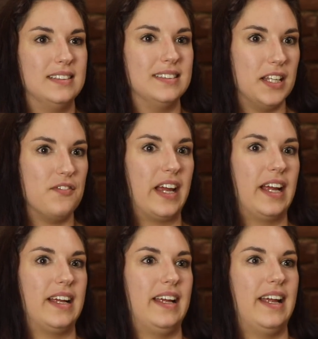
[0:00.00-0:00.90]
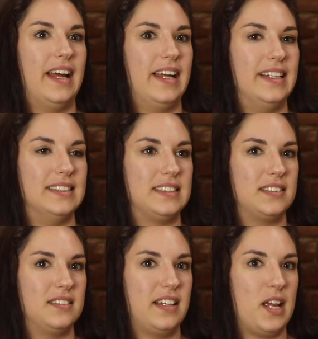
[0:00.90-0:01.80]
living and
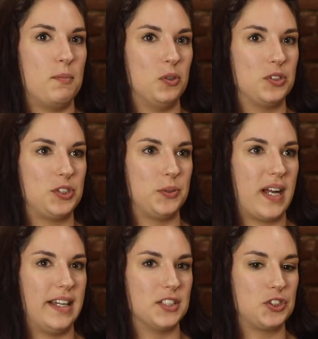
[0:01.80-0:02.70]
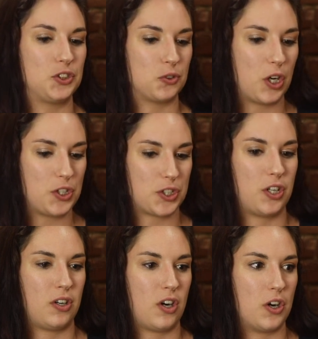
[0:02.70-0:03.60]
able to kind of
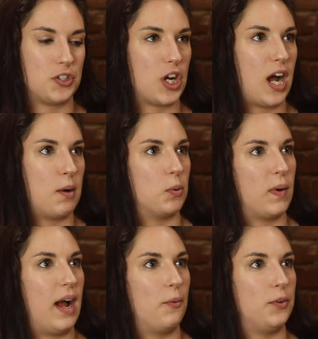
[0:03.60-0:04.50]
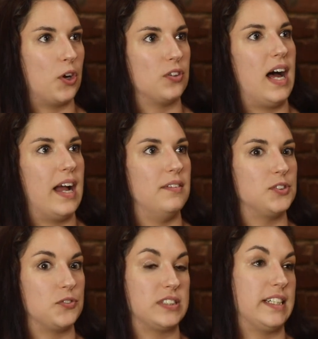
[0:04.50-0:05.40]
structure our job around our
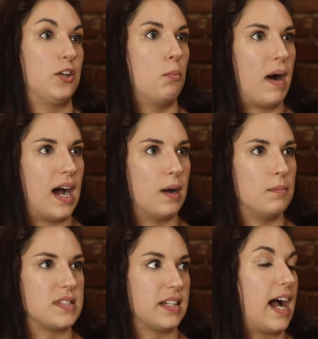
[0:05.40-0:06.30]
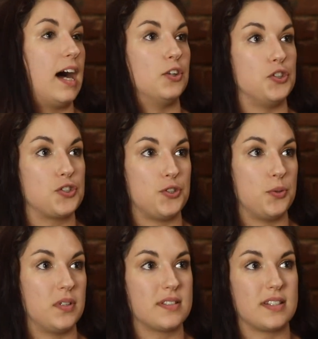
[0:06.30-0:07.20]
lives for single moms and college
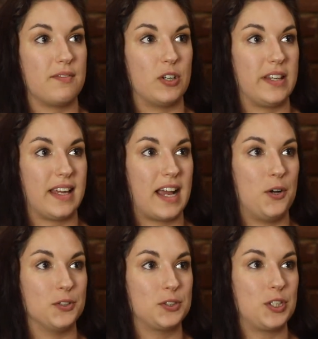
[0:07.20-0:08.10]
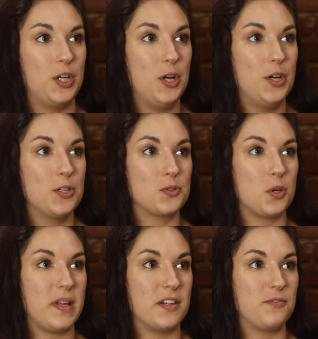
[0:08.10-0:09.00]
students and everything else. So
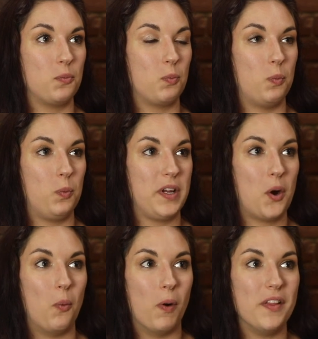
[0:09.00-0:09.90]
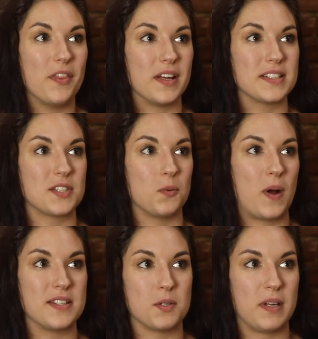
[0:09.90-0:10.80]
if we don't want this, then
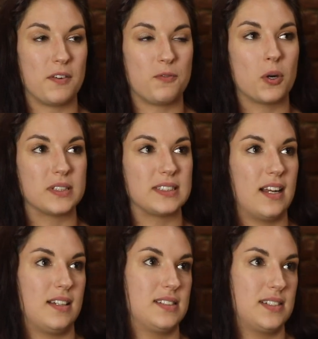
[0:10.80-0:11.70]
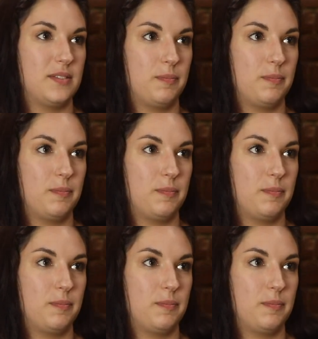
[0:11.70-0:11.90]
why is it being forced on us?